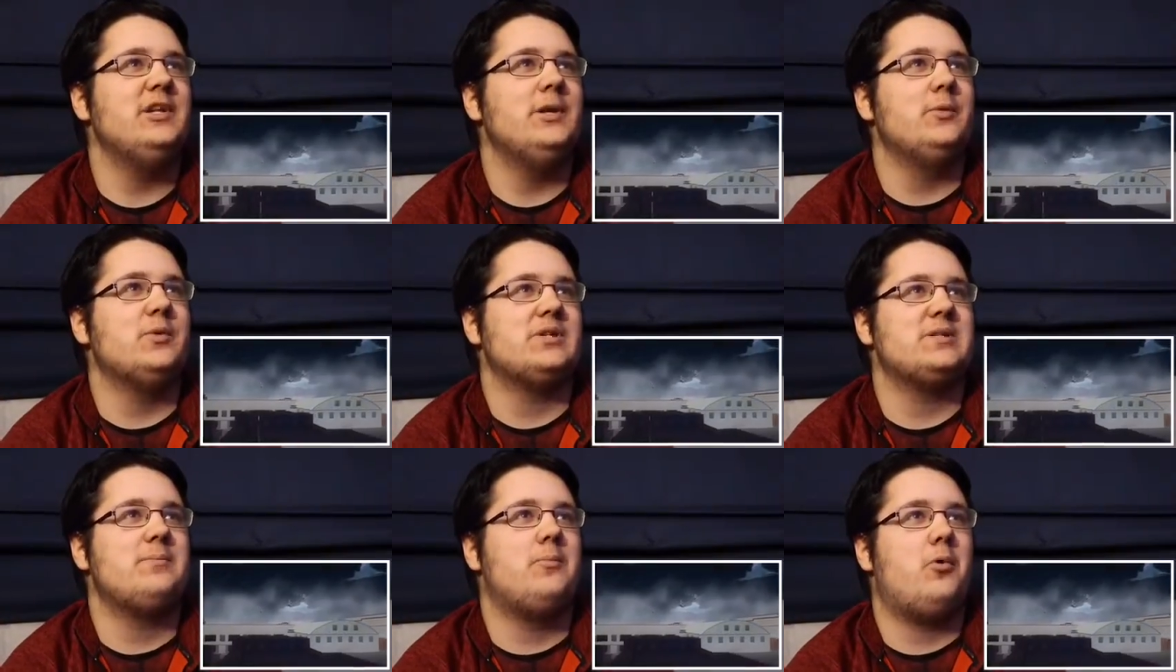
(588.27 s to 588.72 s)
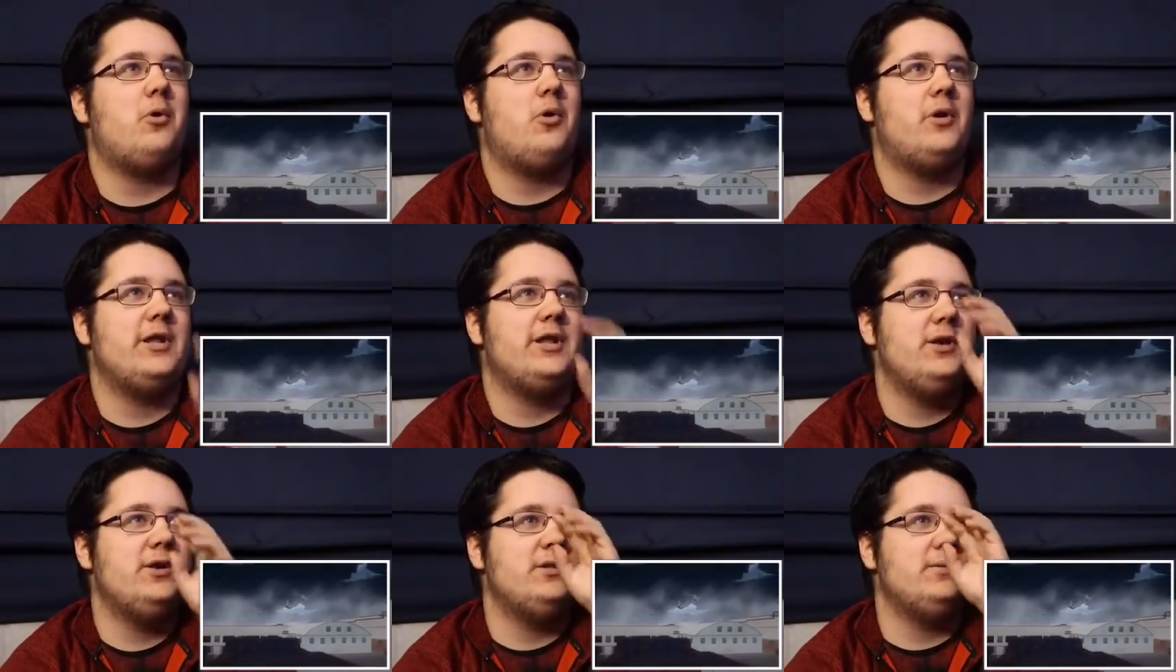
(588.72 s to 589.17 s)
There was more
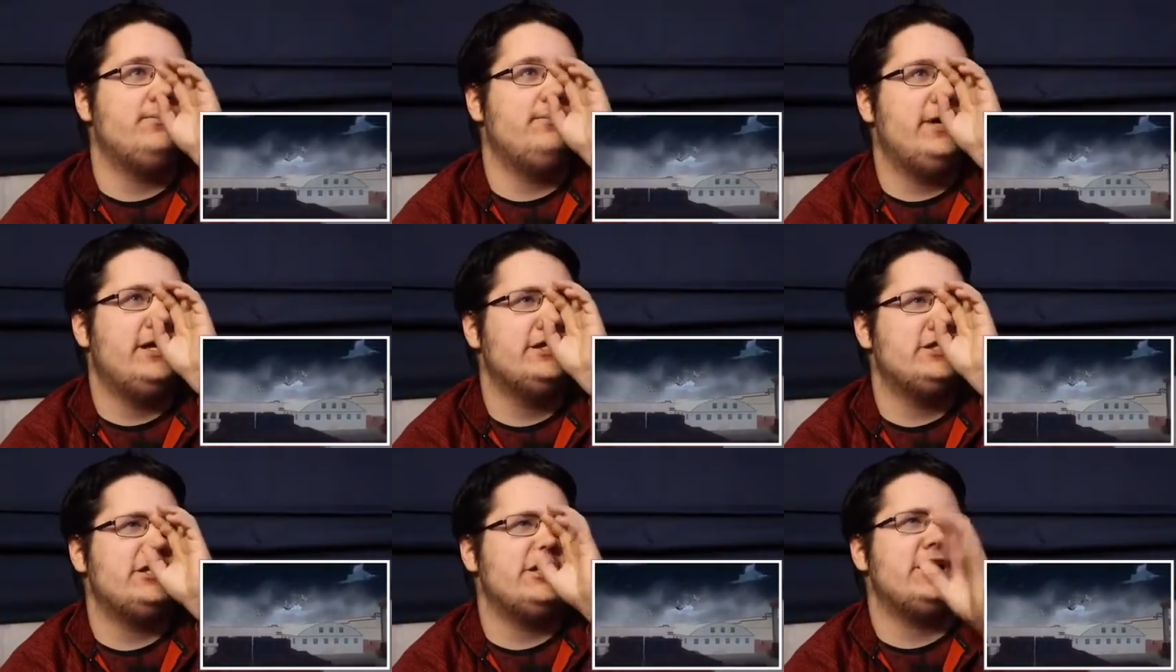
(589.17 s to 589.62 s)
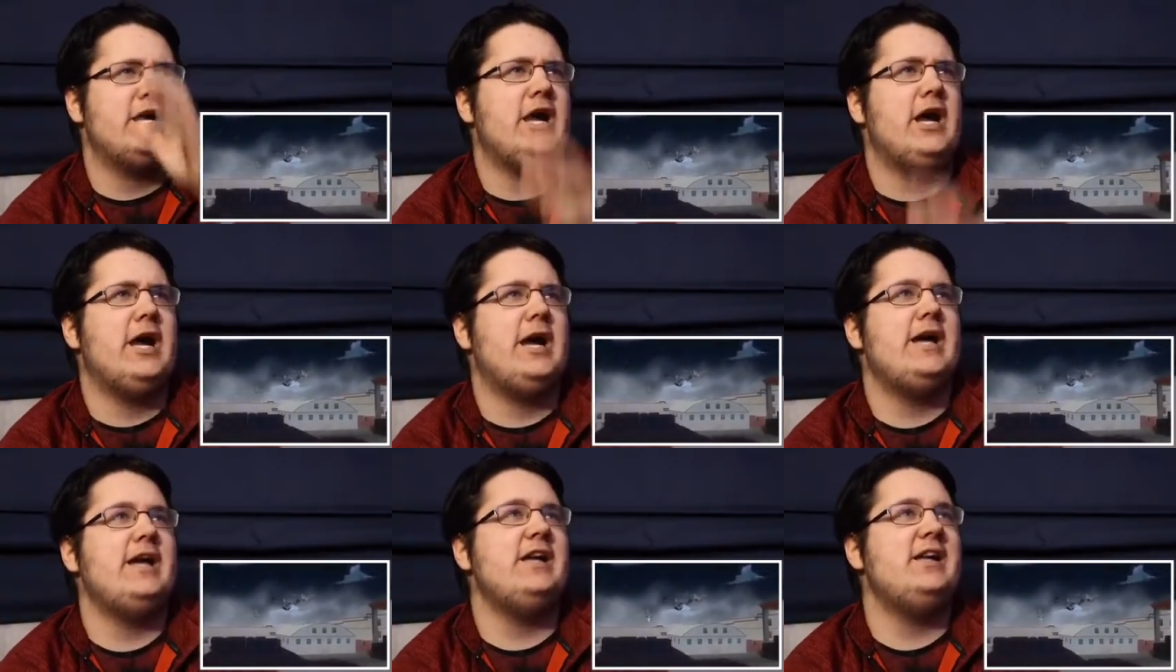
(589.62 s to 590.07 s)
to you than meets the
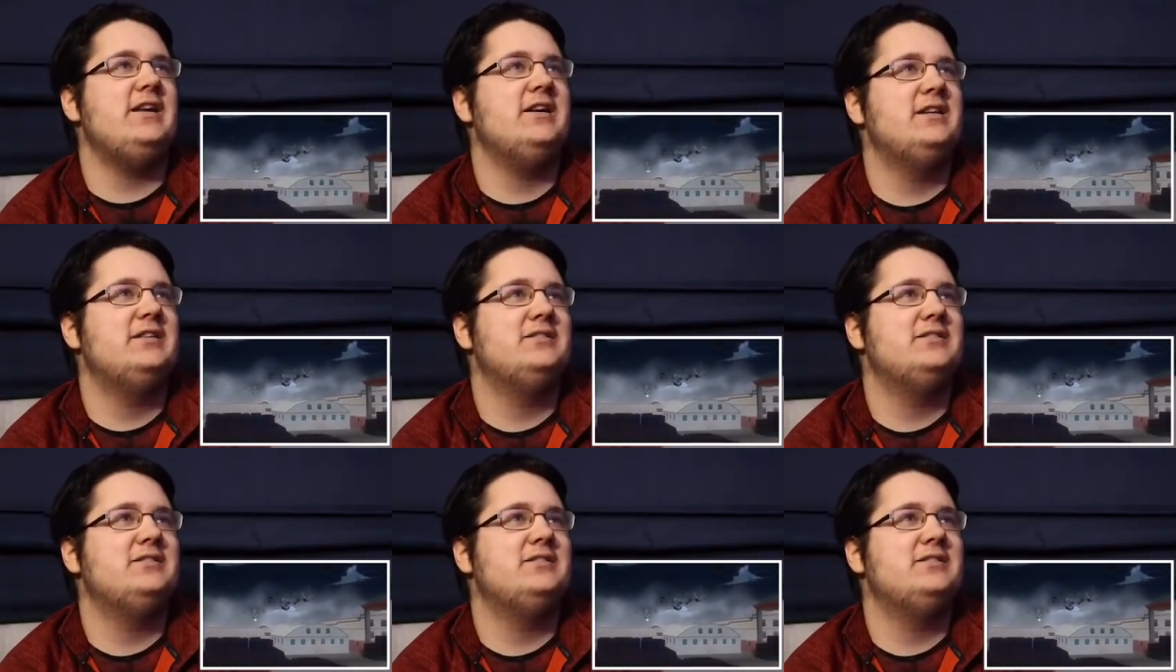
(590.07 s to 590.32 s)
eye.